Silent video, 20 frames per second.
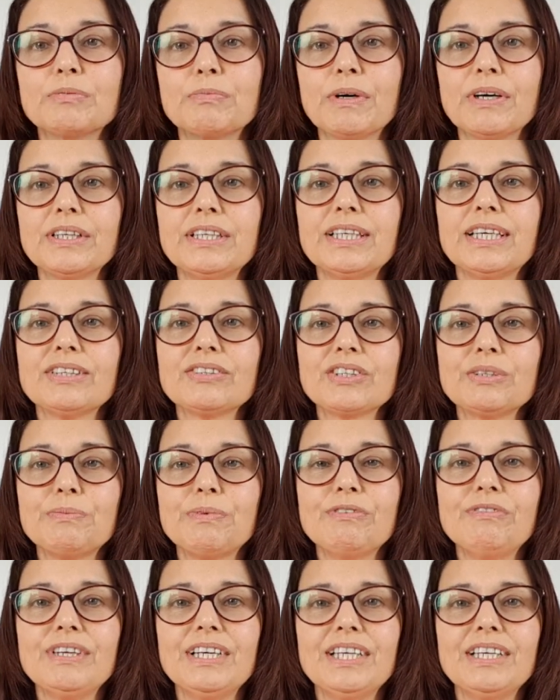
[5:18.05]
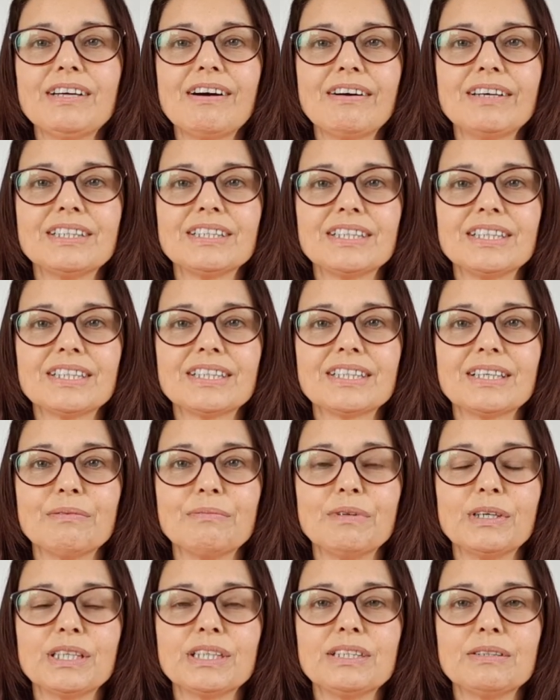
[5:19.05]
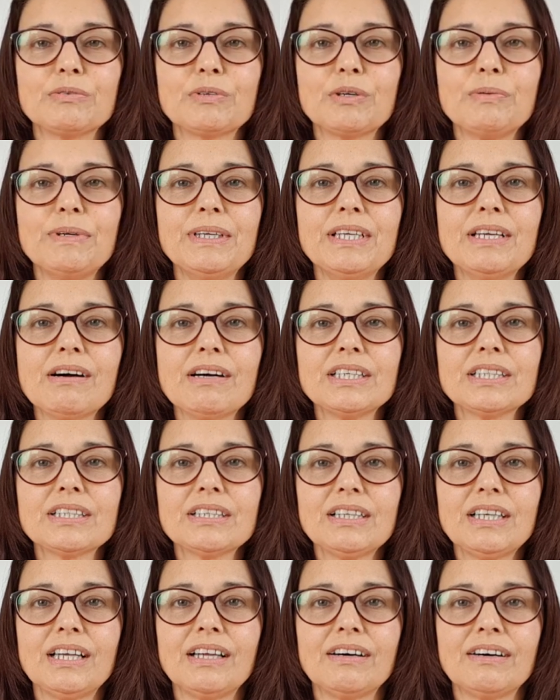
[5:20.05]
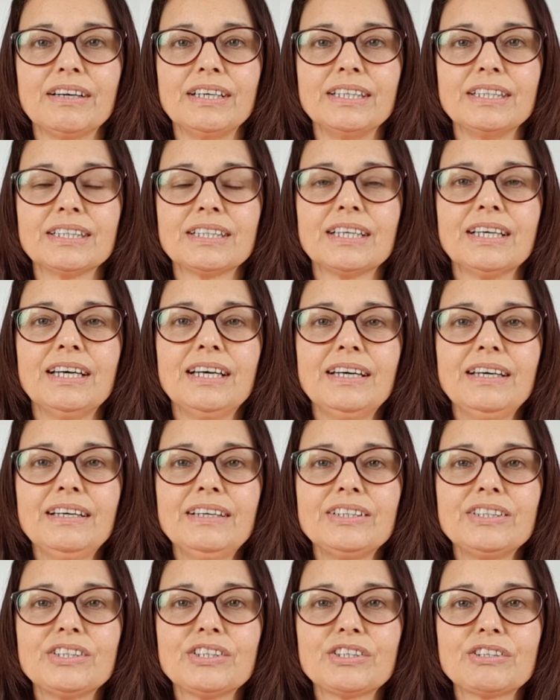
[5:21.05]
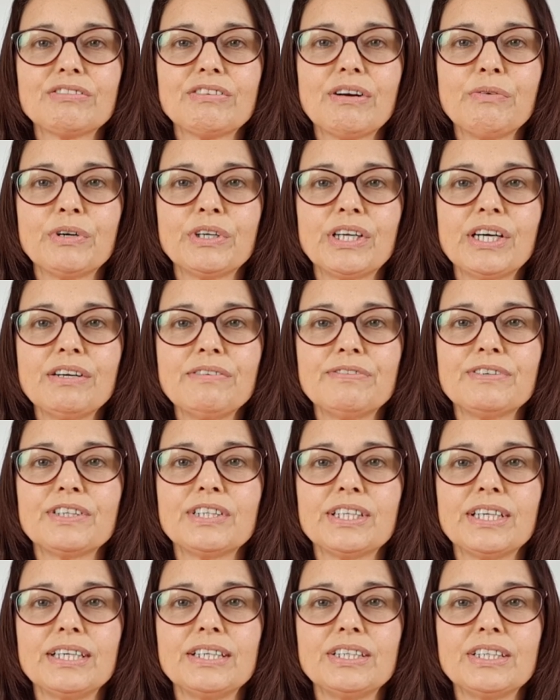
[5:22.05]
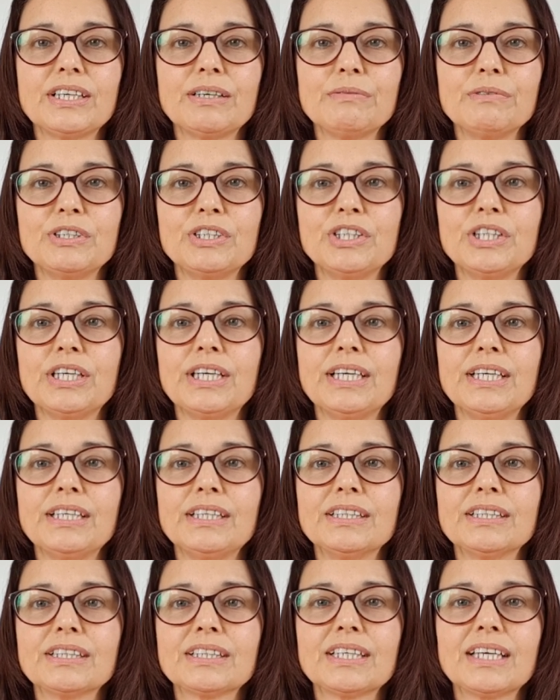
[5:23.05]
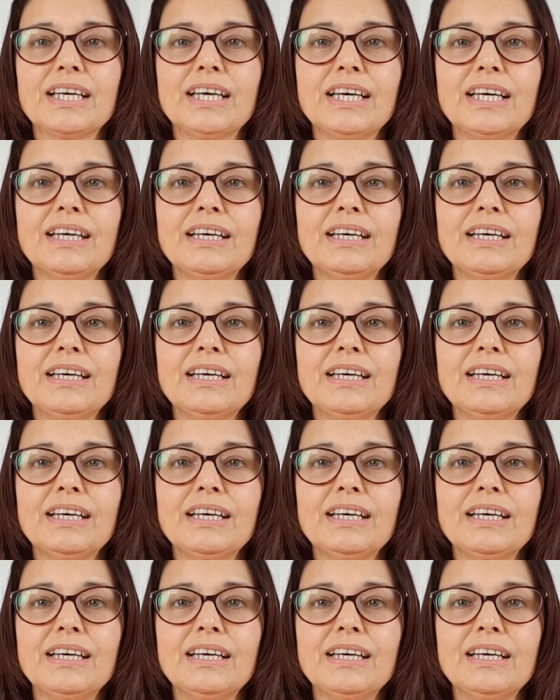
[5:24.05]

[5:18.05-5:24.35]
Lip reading: But I think it's going to be really nice in the summer because it's going to be nice and light to throw on over a t-shirt with jeans,